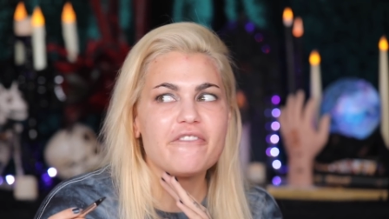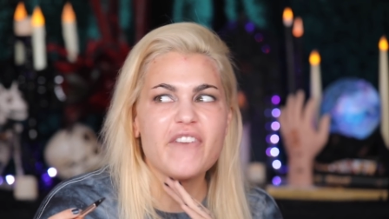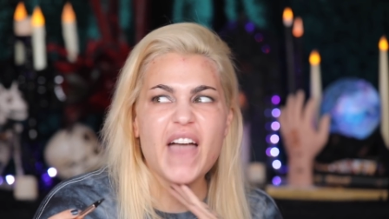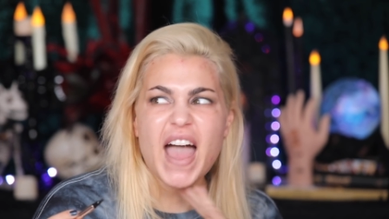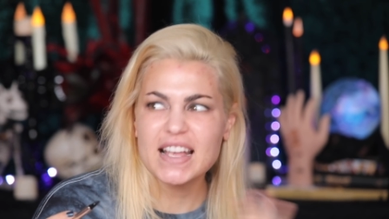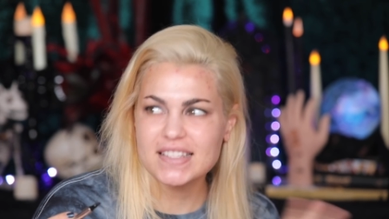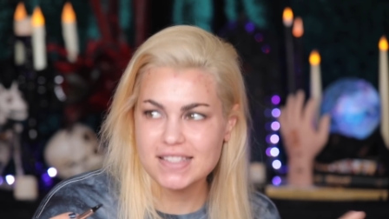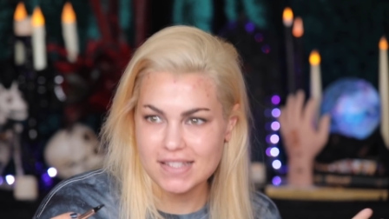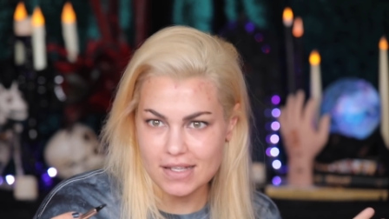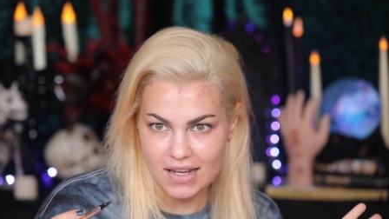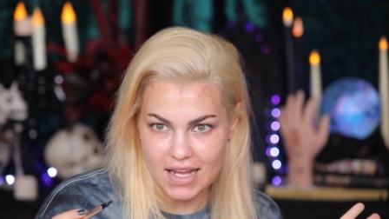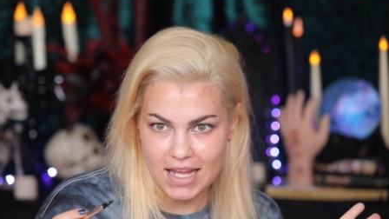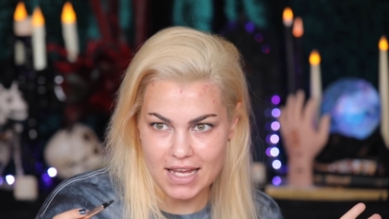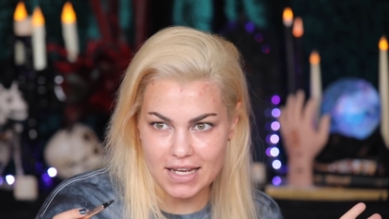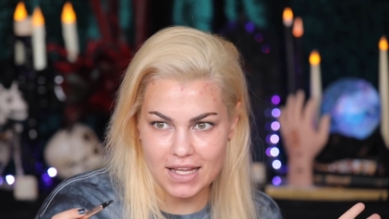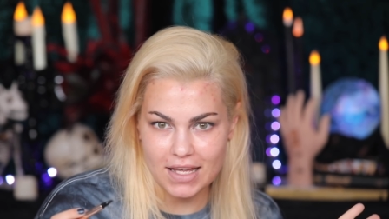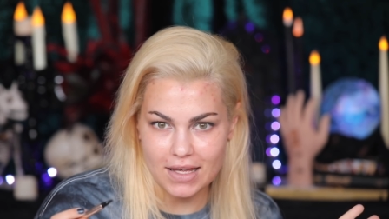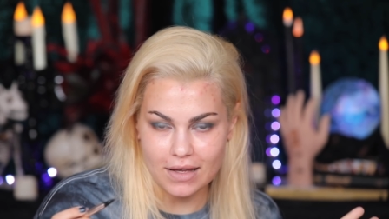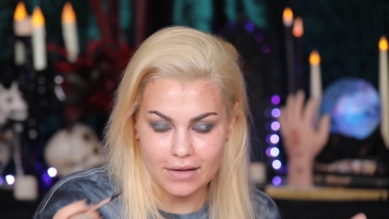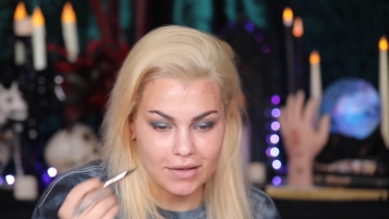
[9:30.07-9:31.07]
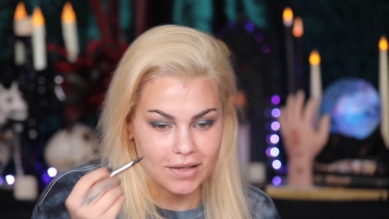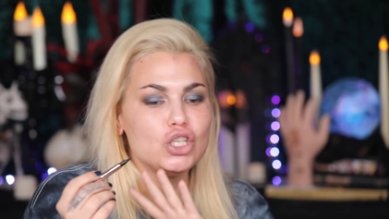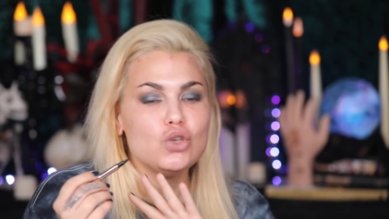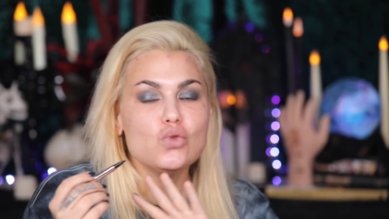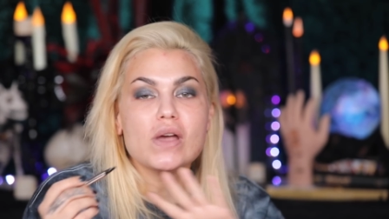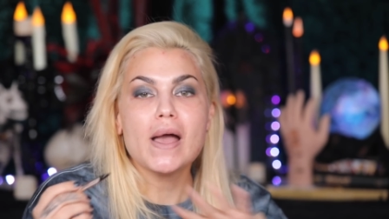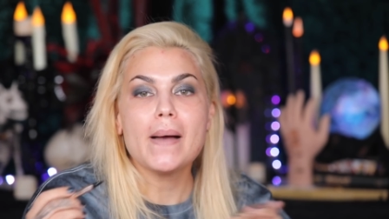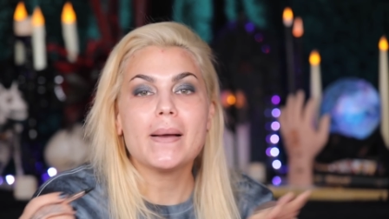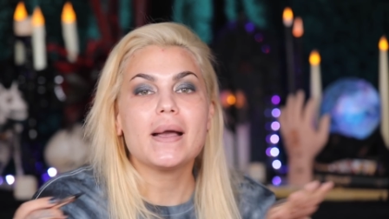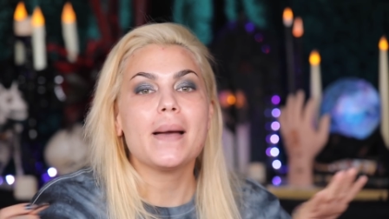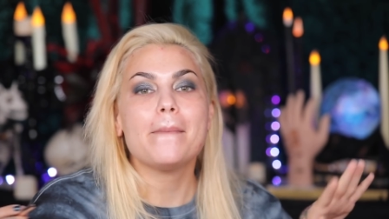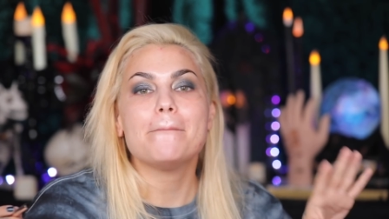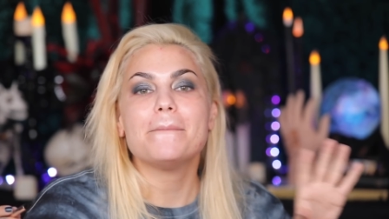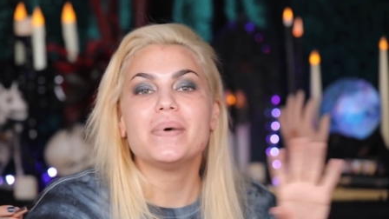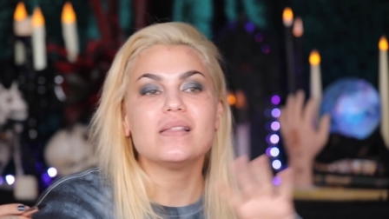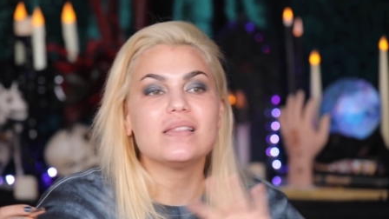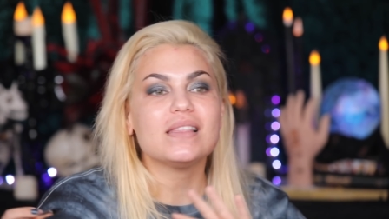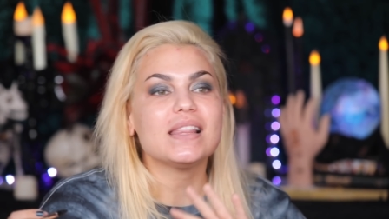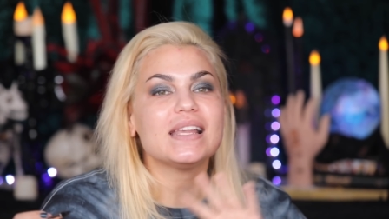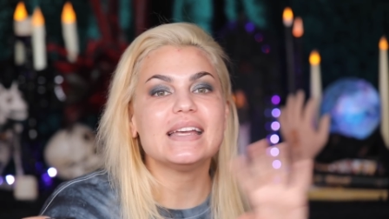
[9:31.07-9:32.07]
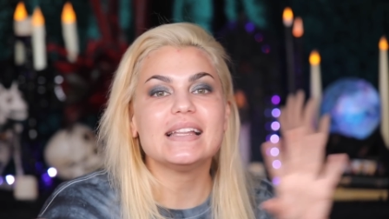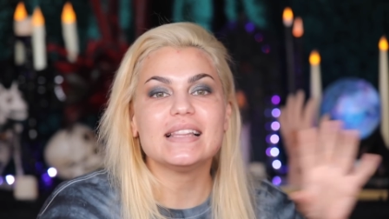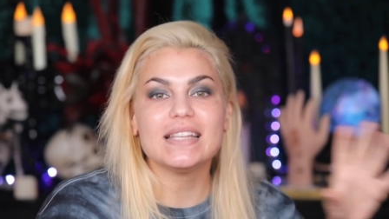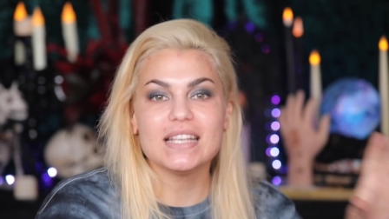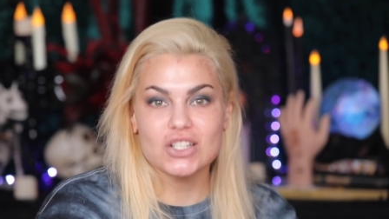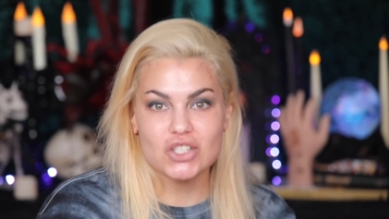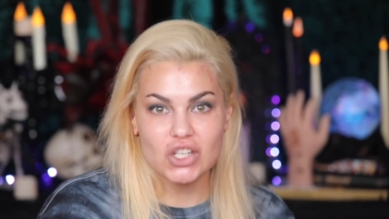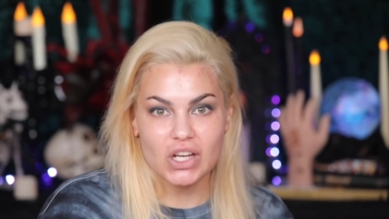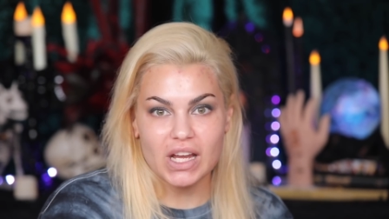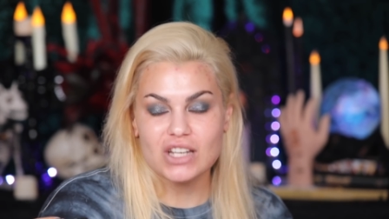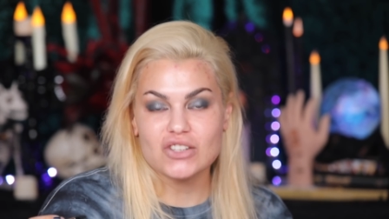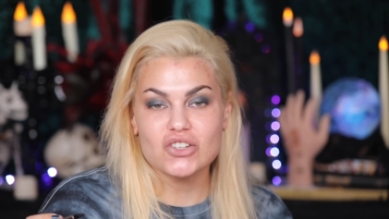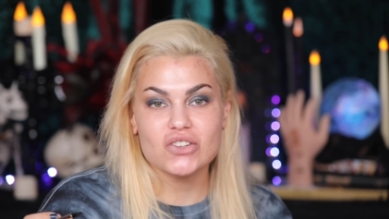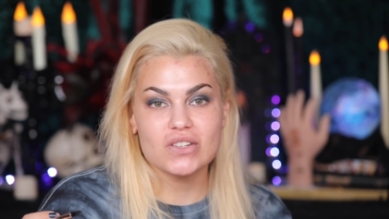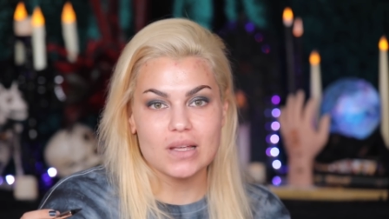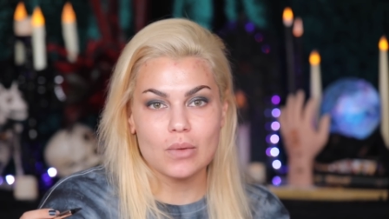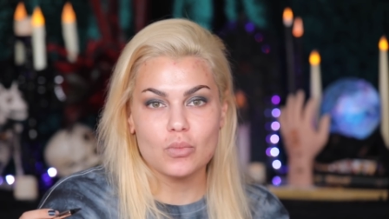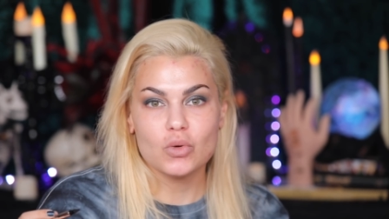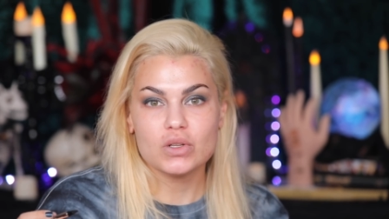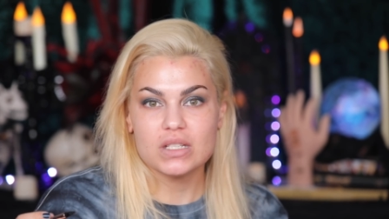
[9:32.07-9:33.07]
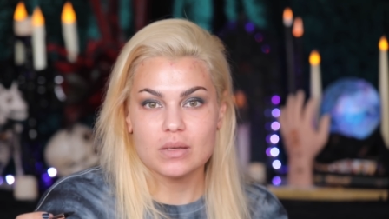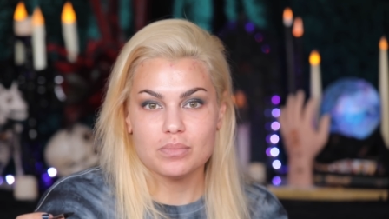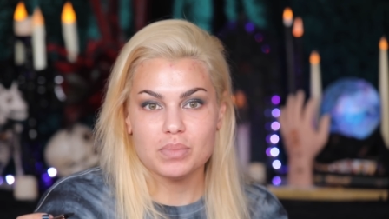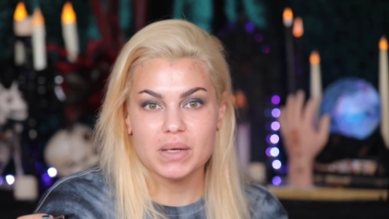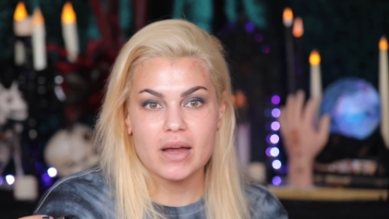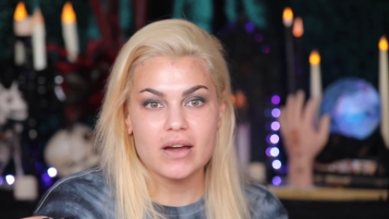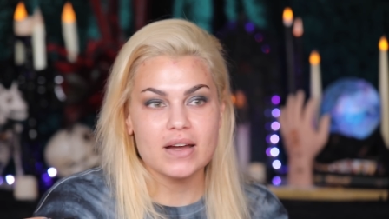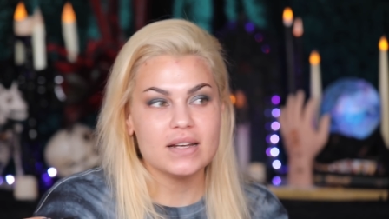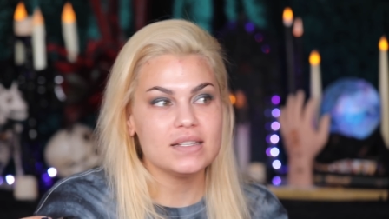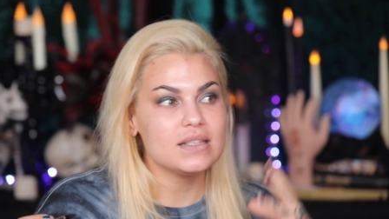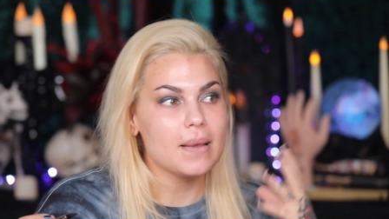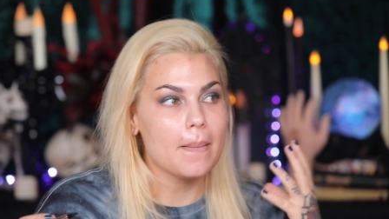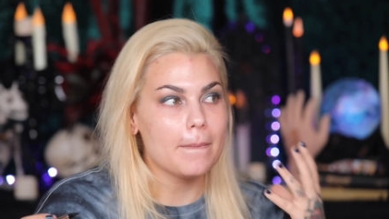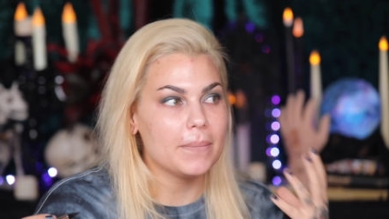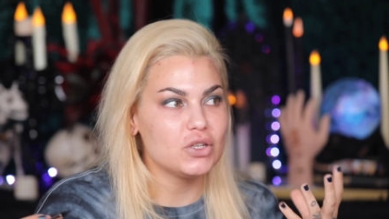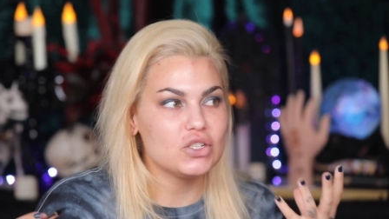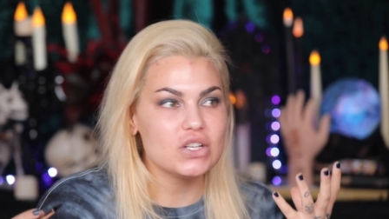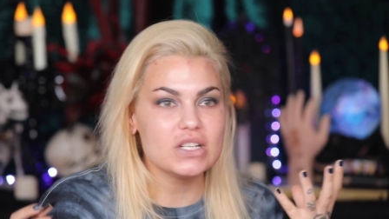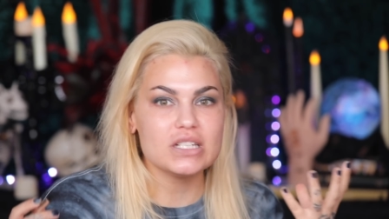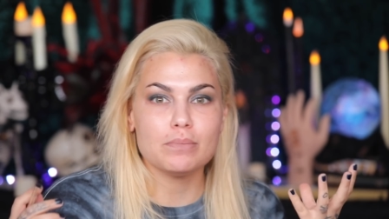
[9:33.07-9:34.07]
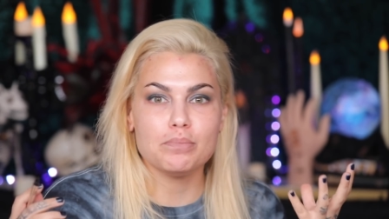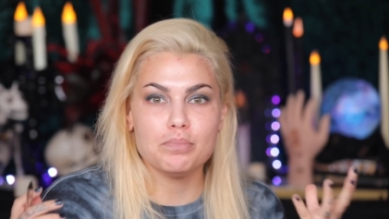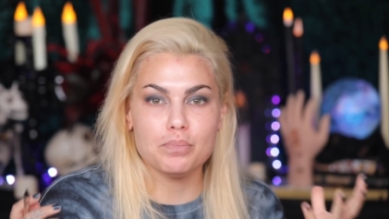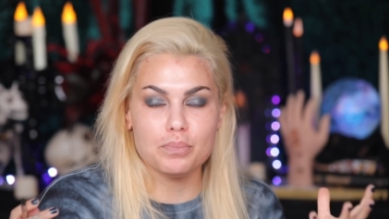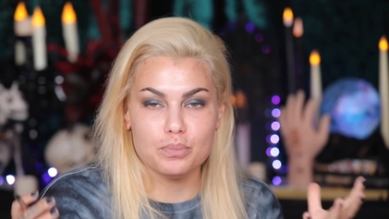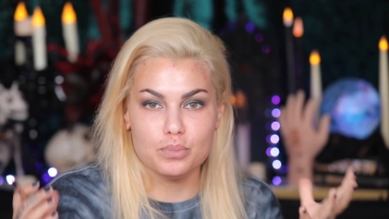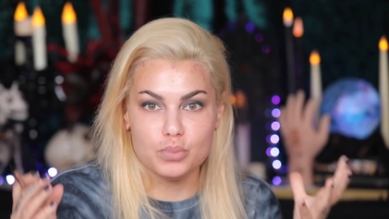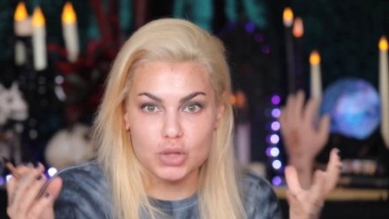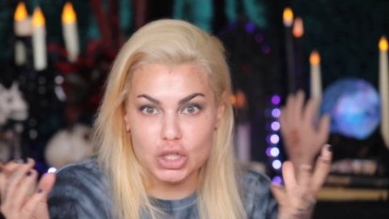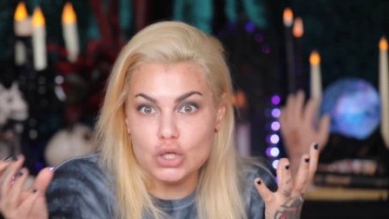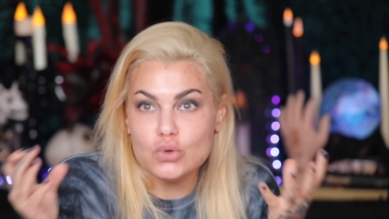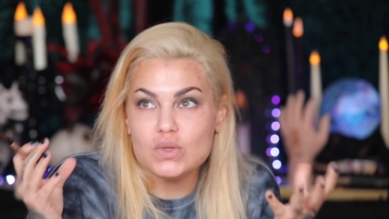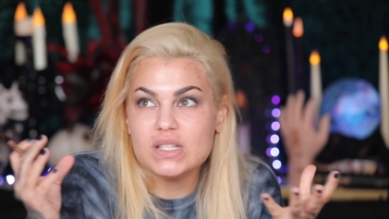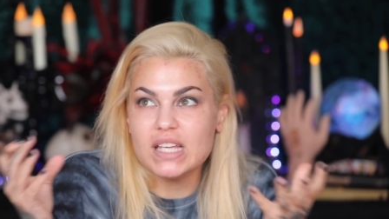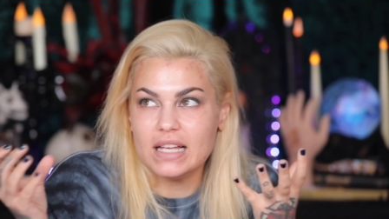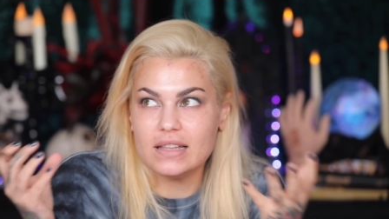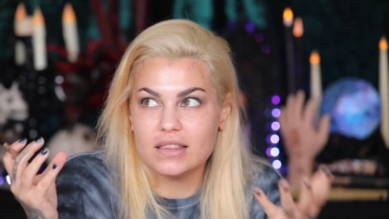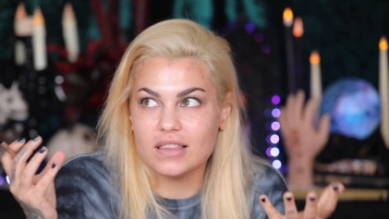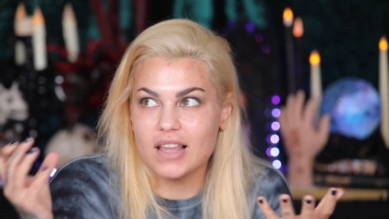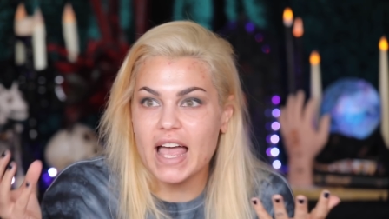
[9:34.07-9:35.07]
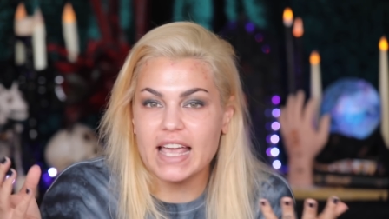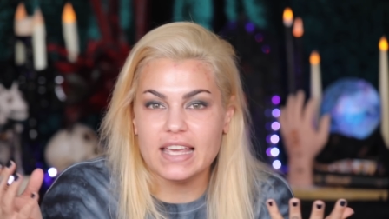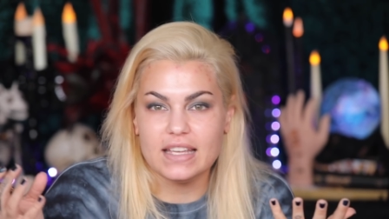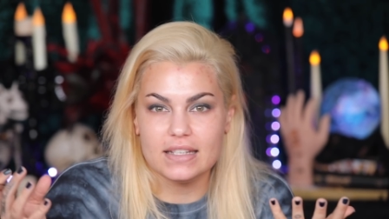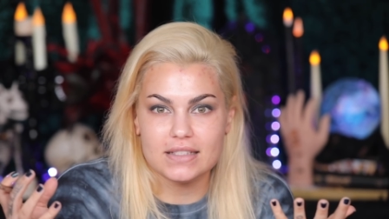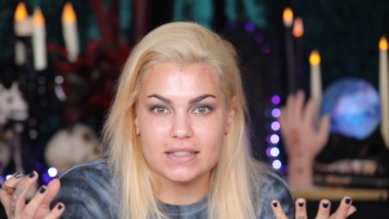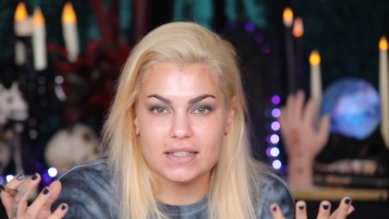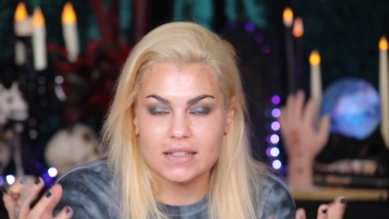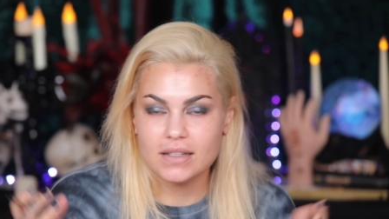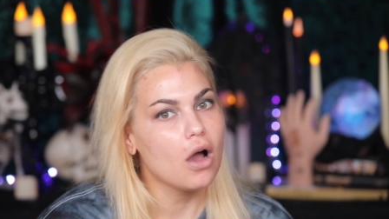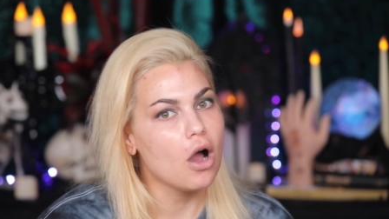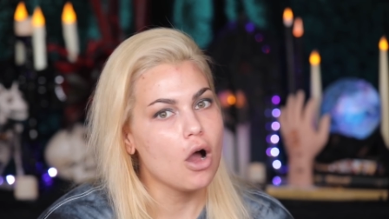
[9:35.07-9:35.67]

fascinating. You can completely change someone's appearance just using light.